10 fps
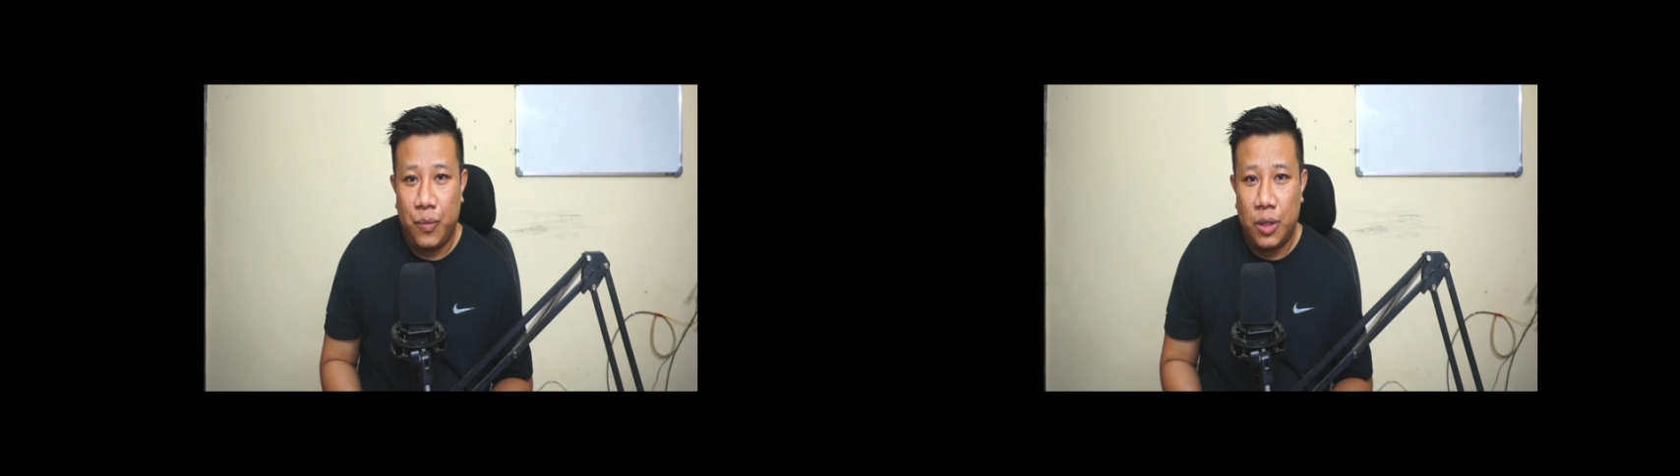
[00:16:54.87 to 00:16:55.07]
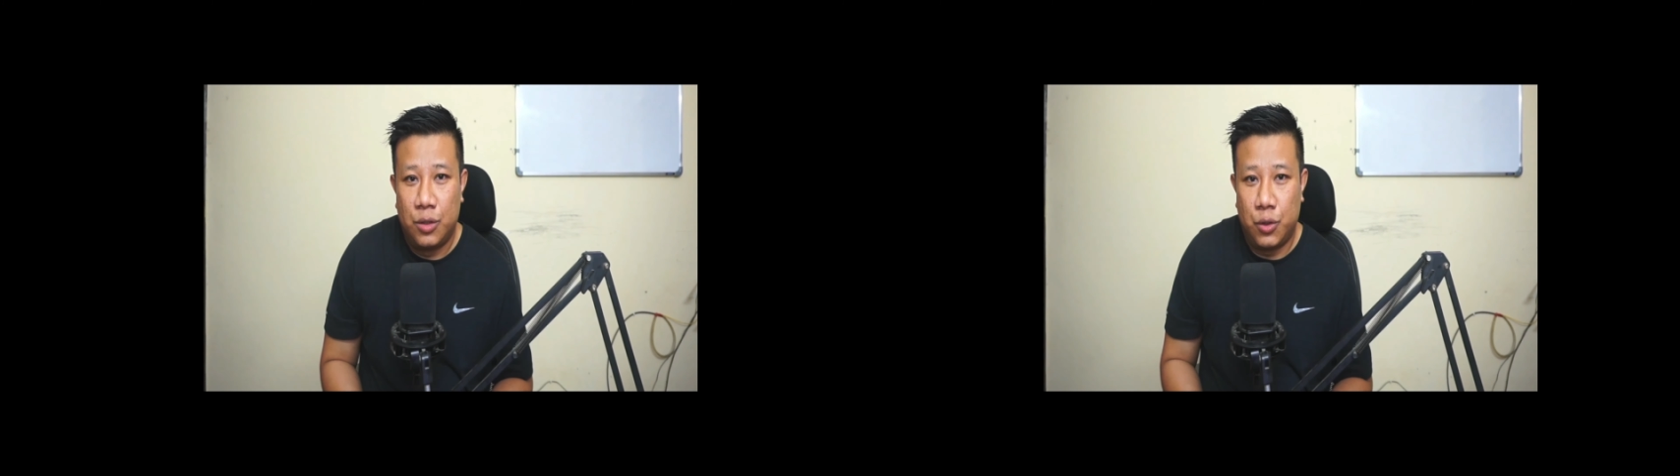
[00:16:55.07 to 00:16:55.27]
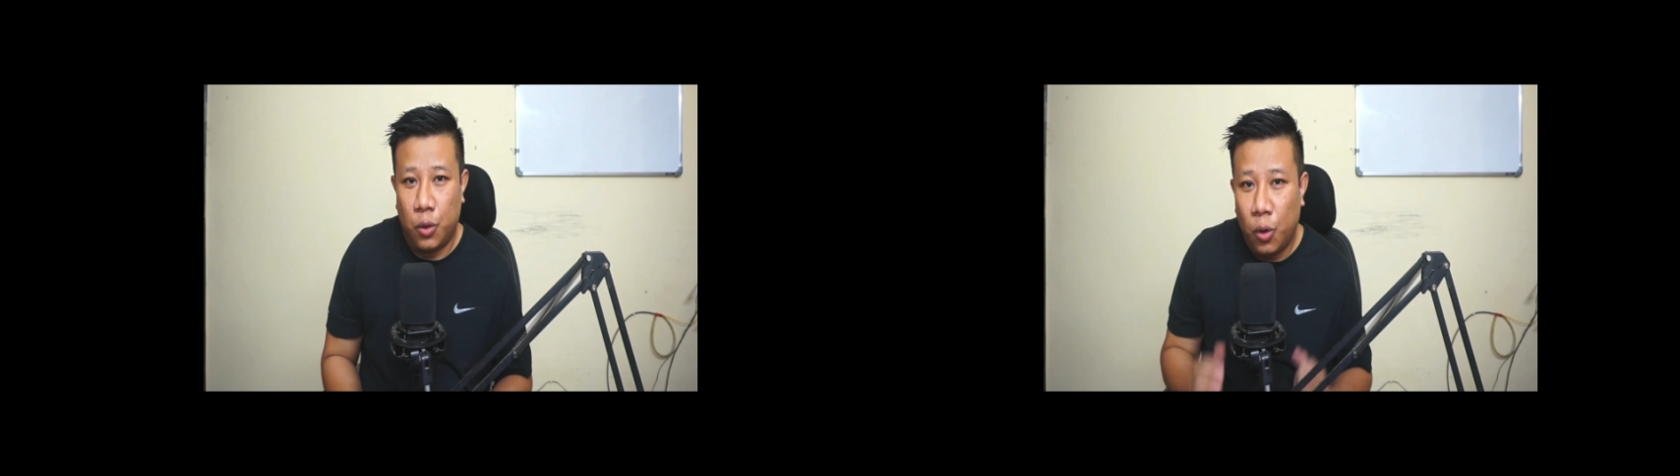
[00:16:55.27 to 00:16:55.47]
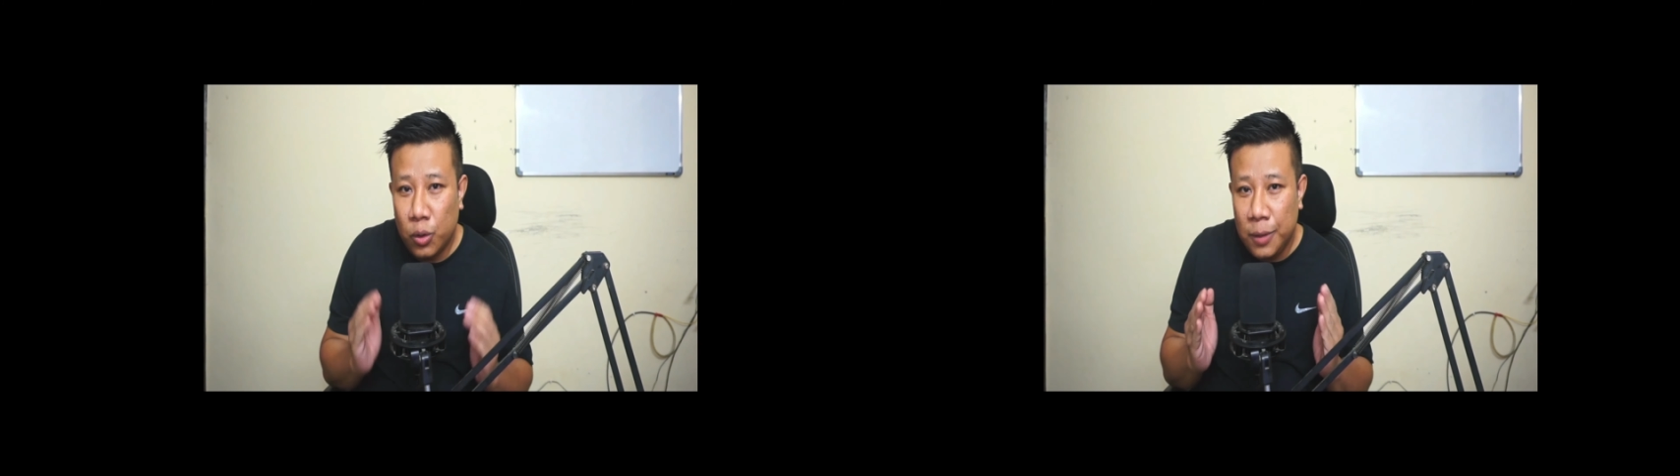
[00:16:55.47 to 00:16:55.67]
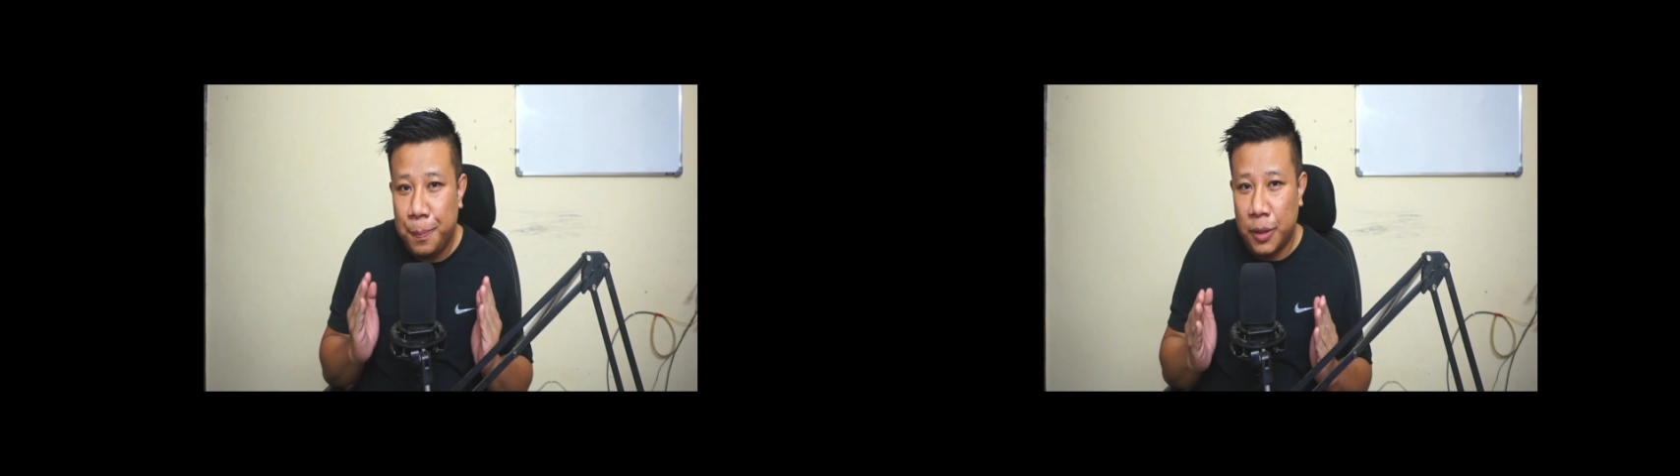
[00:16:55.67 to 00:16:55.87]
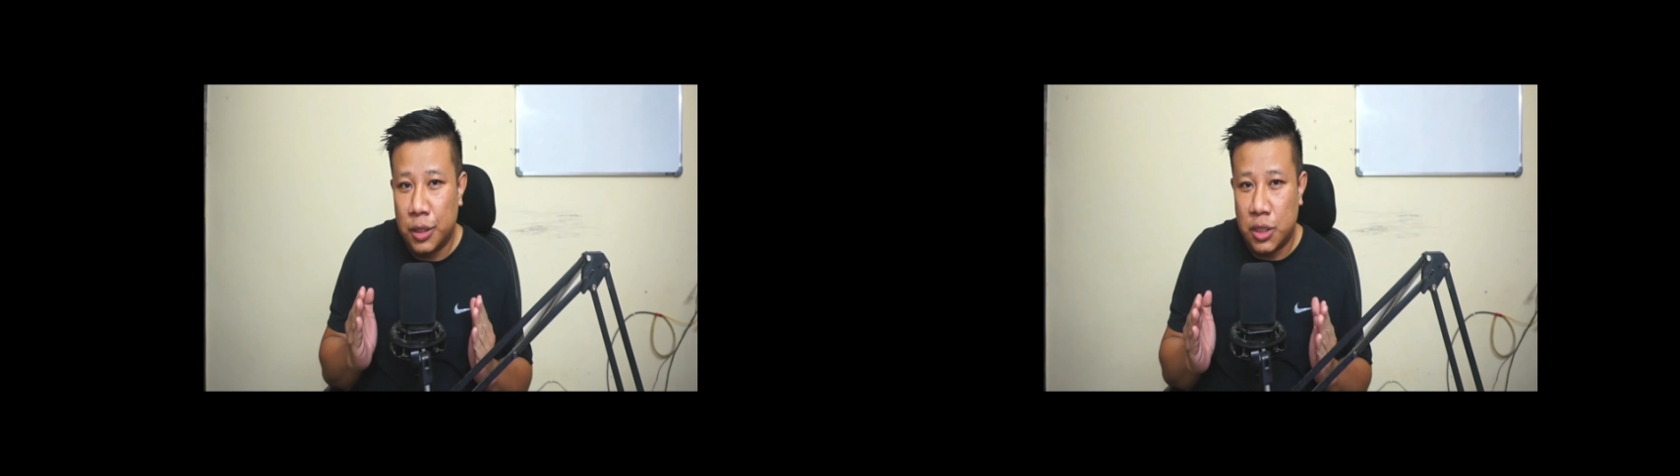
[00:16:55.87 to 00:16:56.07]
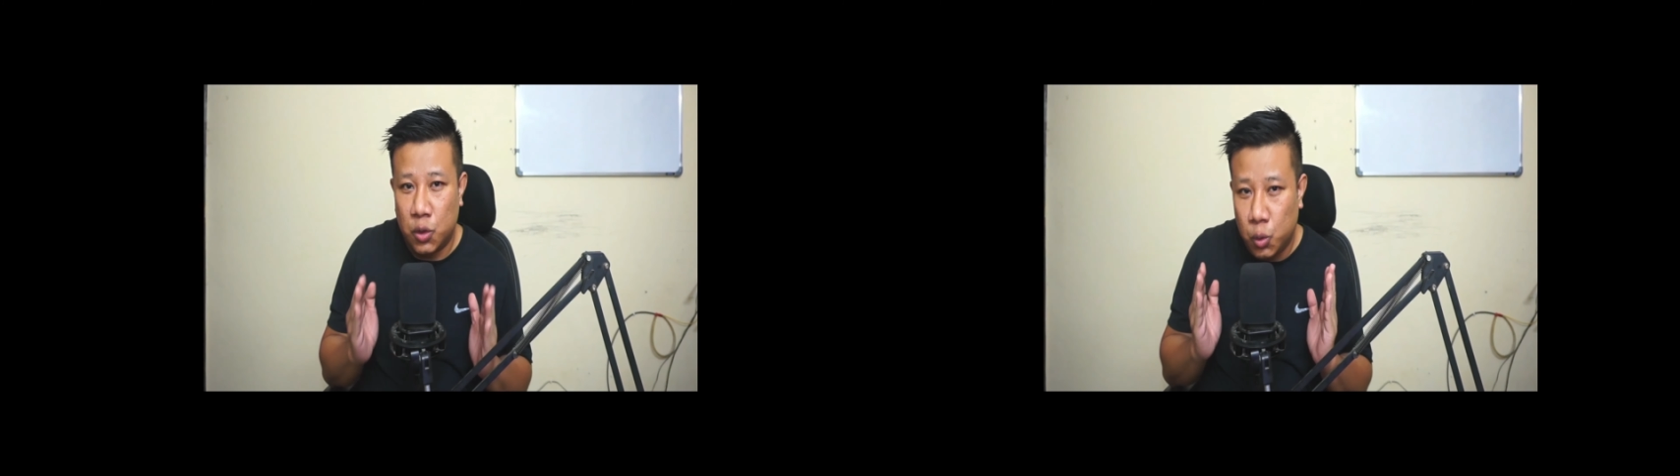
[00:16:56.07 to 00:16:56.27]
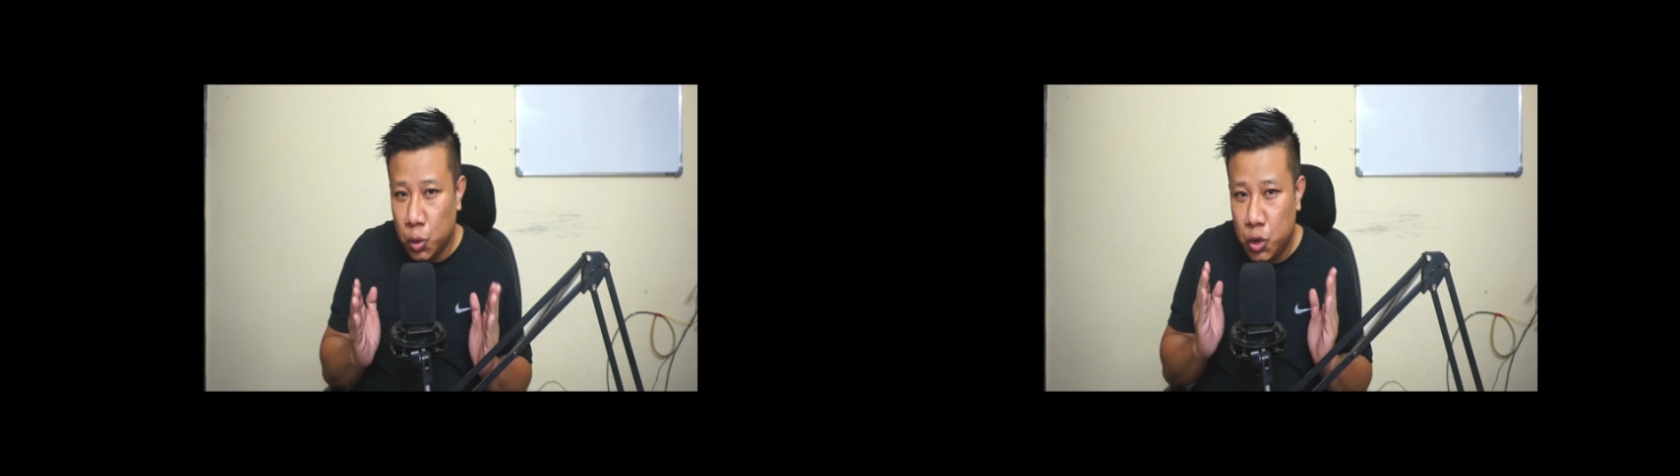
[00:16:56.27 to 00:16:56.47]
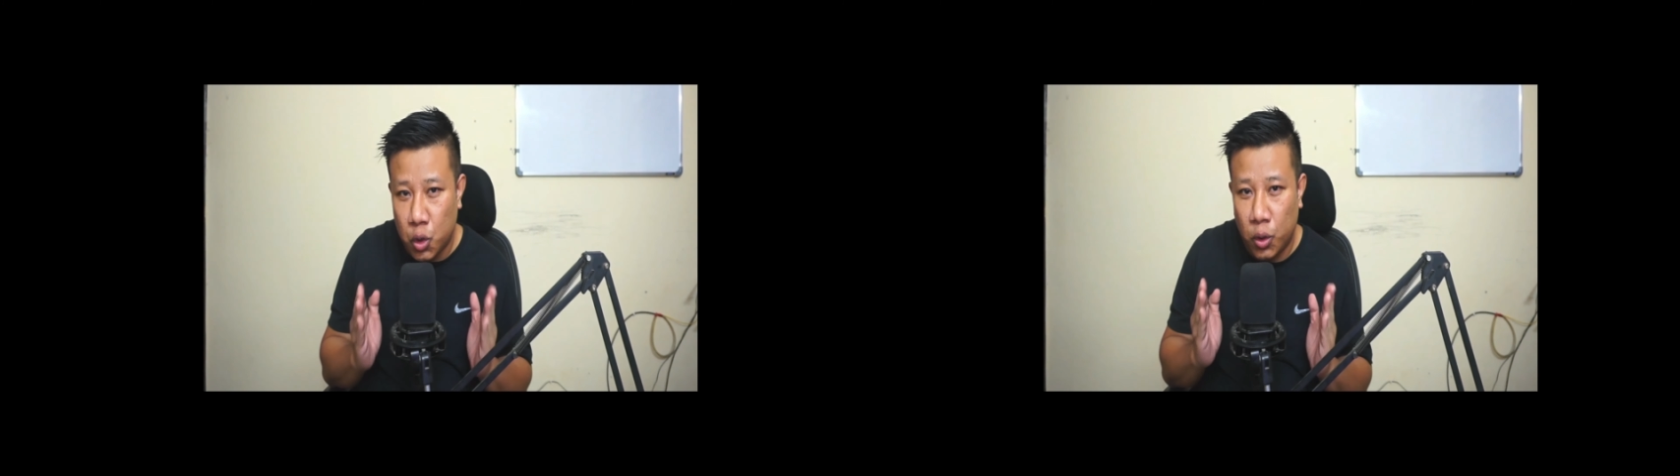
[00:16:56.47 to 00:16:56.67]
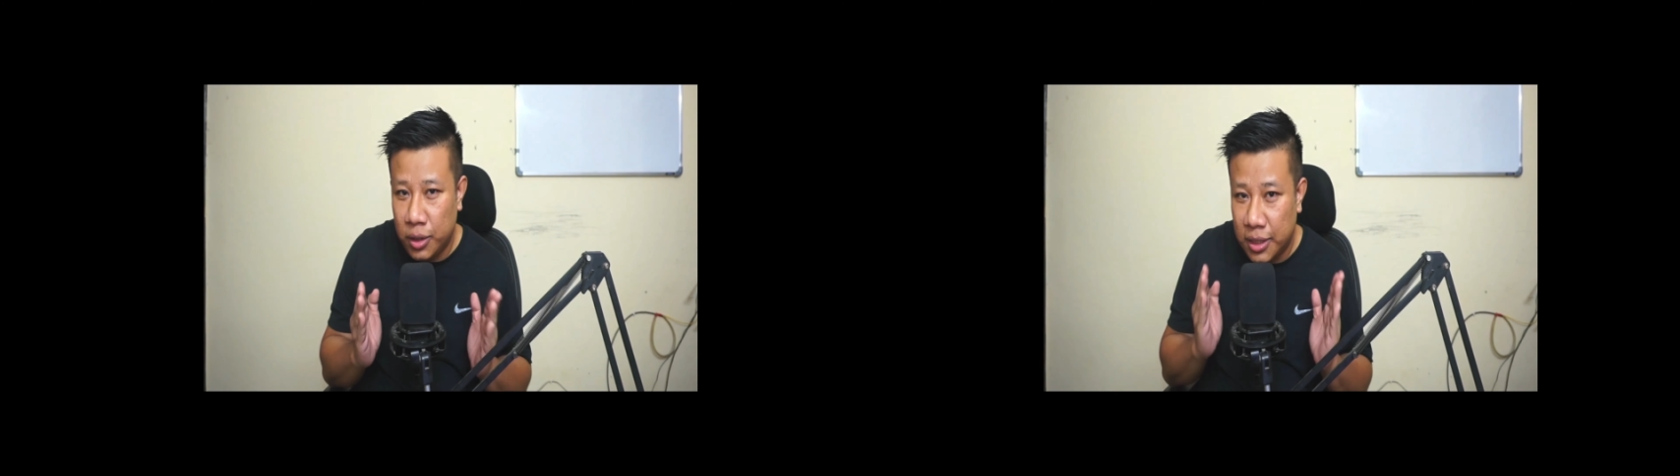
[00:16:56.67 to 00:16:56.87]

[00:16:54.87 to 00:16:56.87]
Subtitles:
So only person who joined